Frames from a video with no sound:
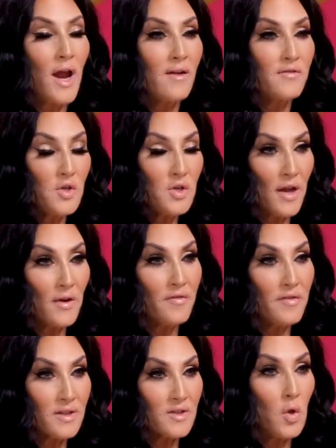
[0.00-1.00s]
after you got
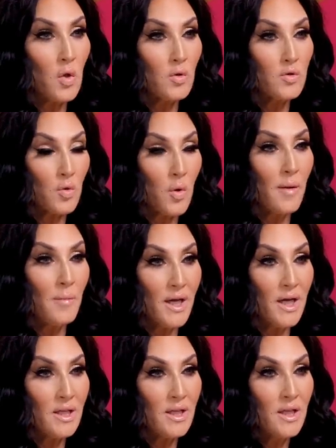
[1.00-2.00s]
off of this whole
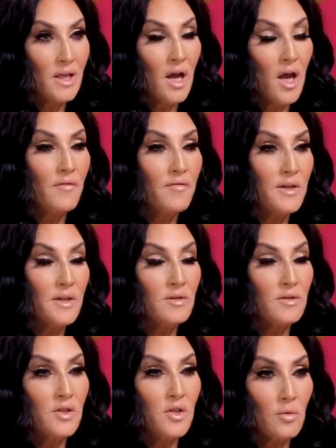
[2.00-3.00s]
drama of the
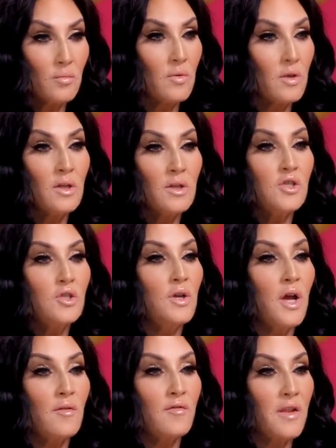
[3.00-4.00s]
you're in the do
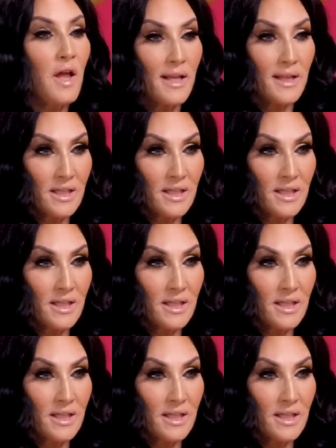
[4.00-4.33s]
not fly